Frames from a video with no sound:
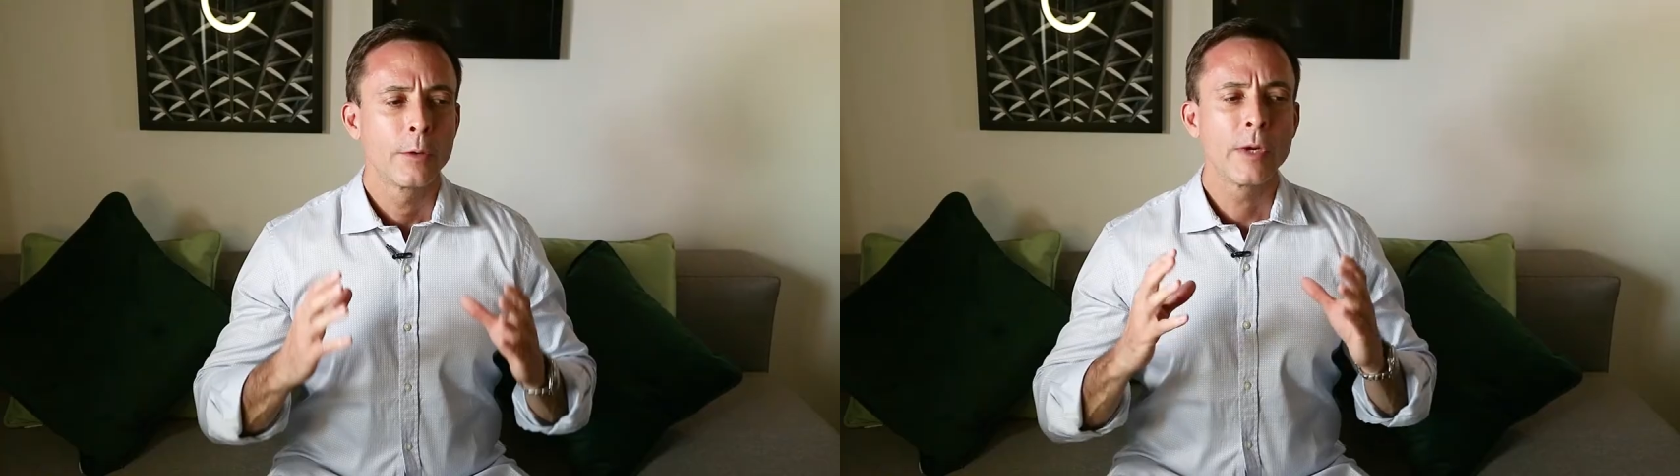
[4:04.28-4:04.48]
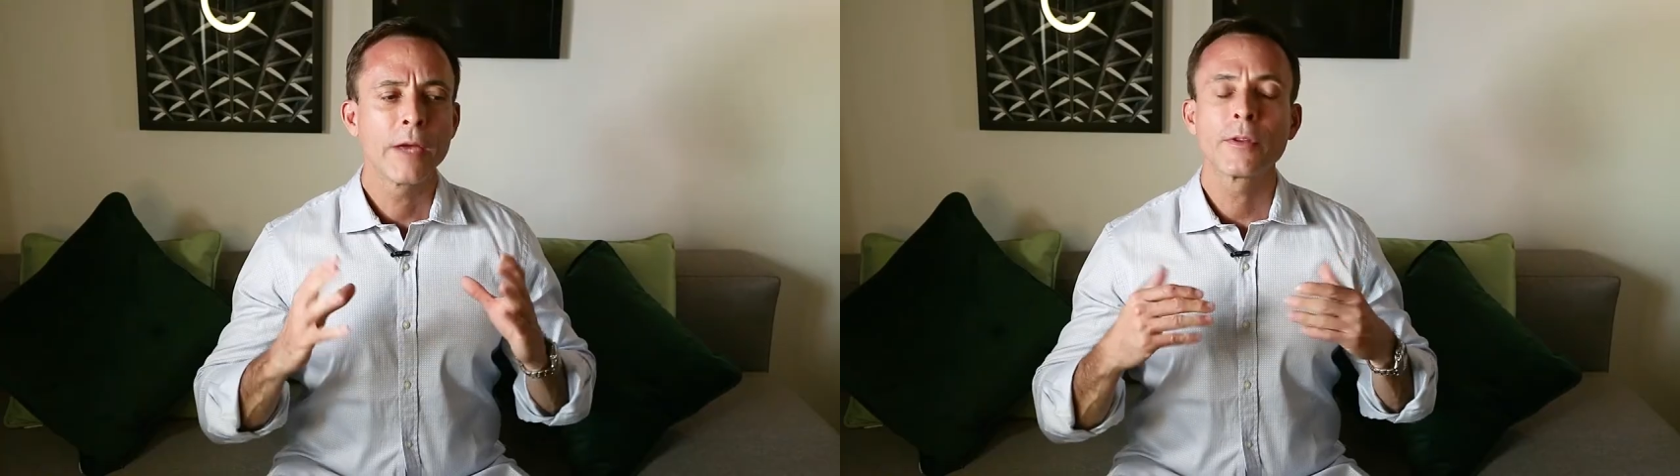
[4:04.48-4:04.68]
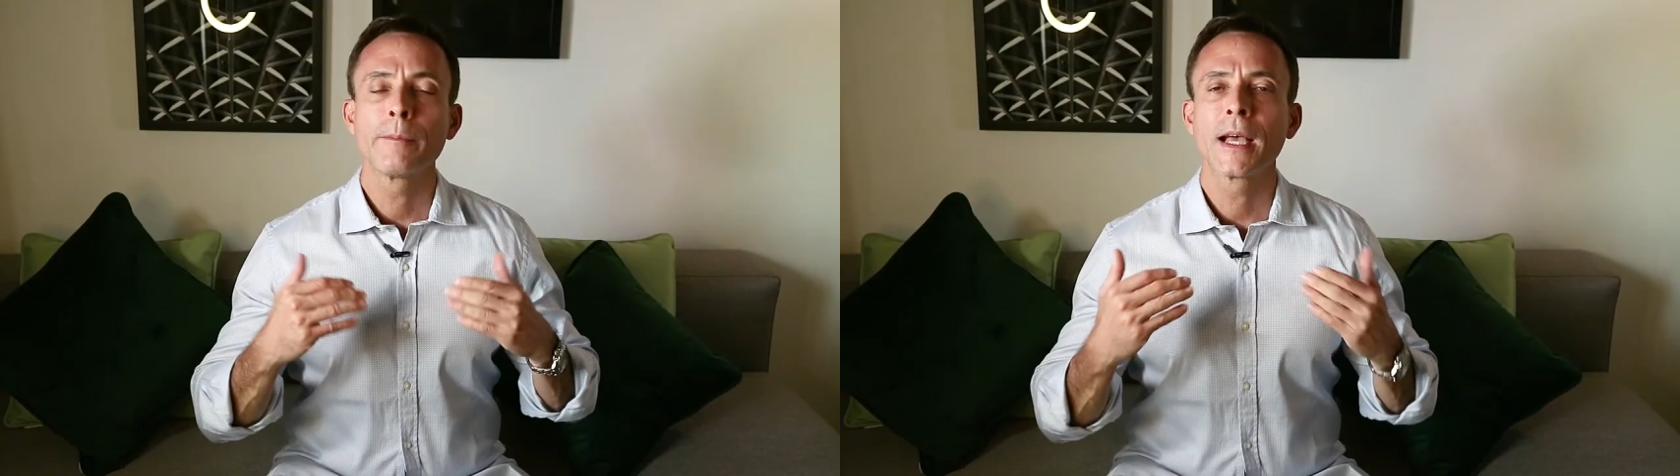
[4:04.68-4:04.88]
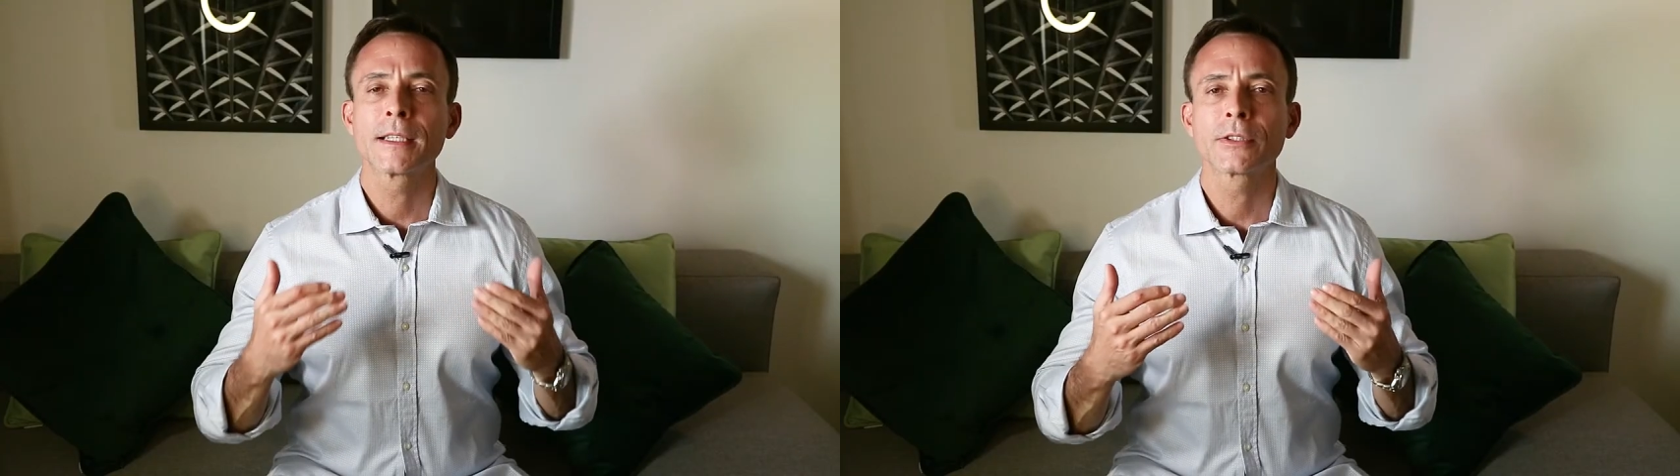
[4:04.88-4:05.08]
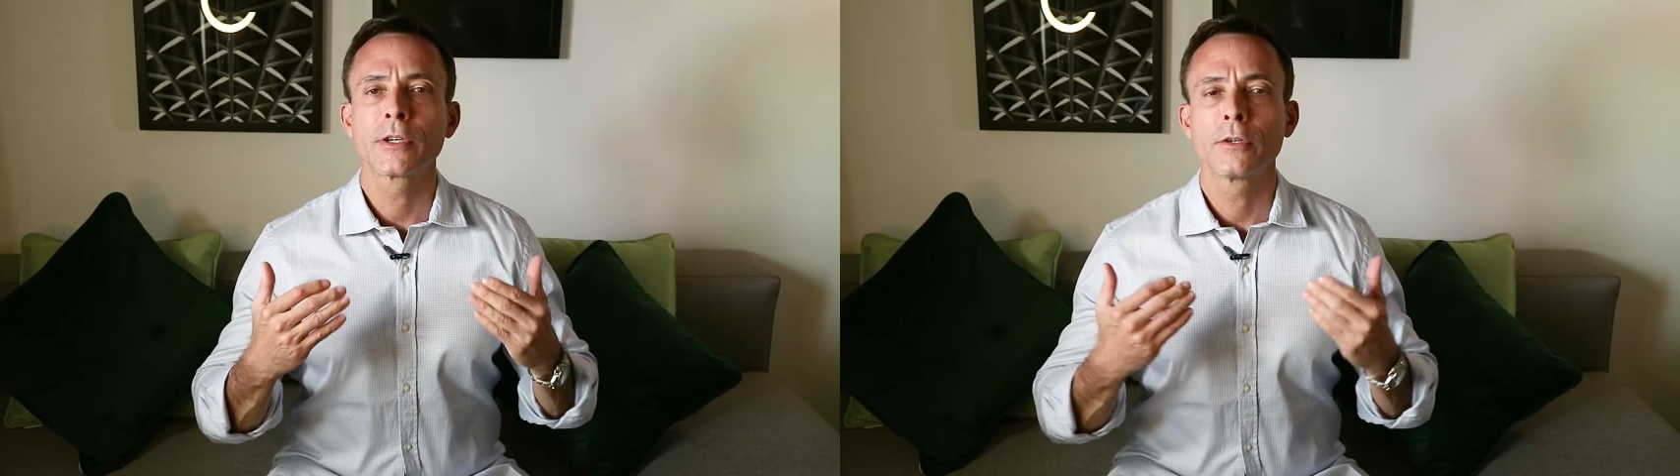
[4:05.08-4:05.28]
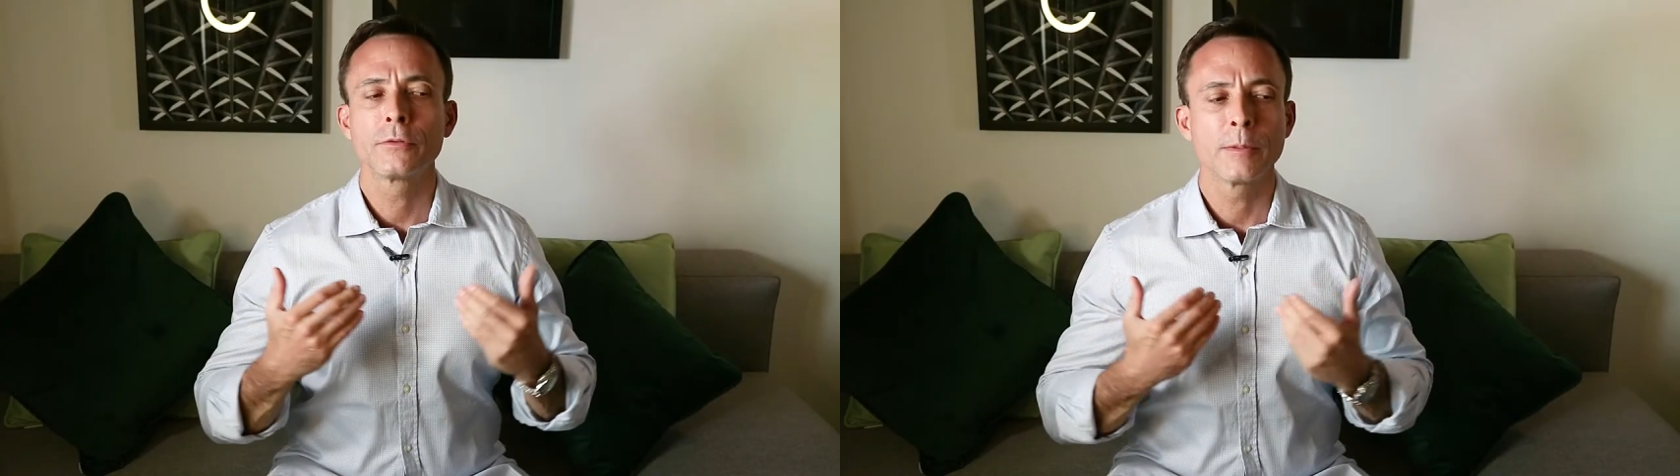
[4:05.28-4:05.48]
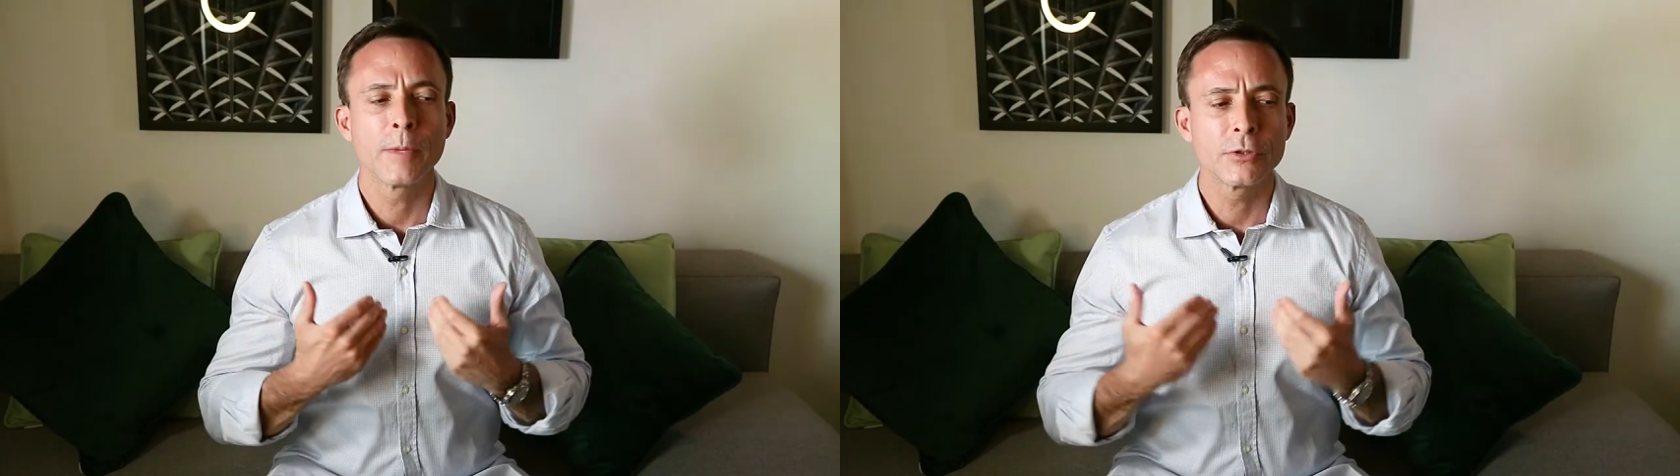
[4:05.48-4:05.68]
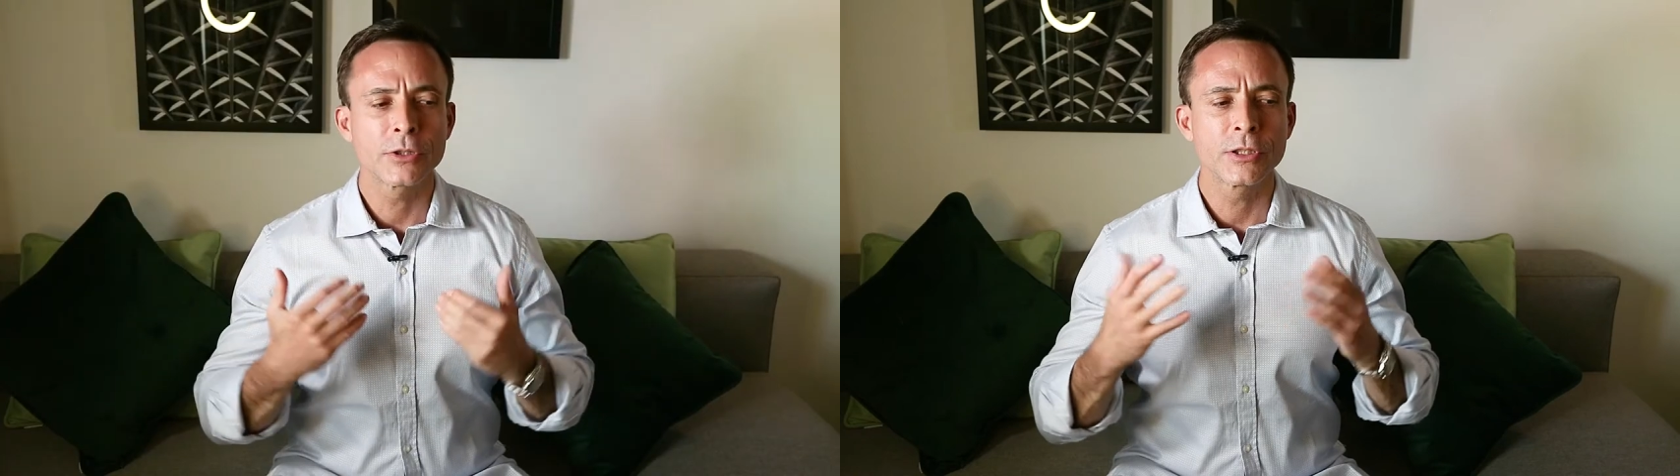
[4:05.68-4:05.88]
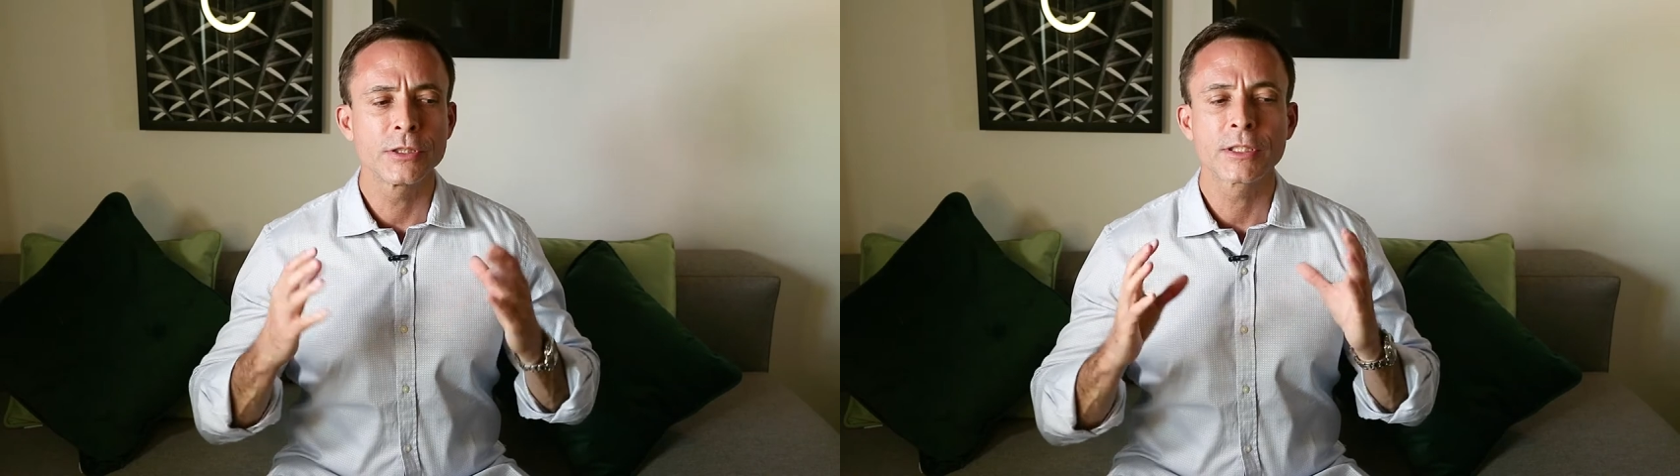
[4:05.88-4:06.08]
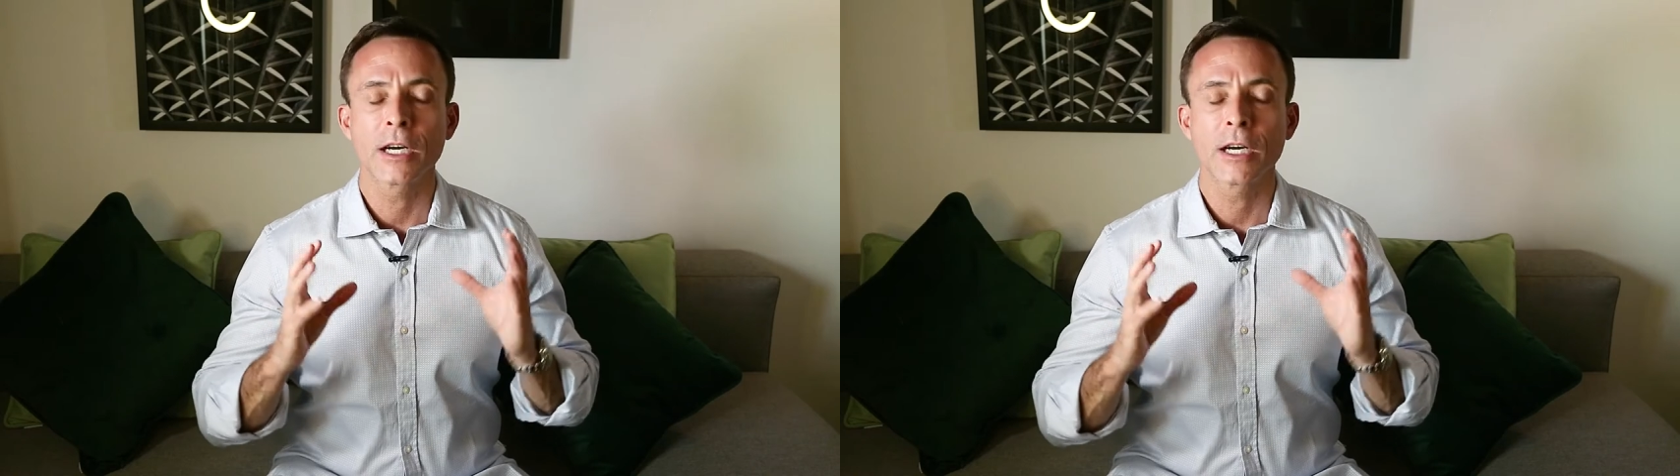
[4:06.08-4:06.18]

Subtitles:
We have to master our own emotions,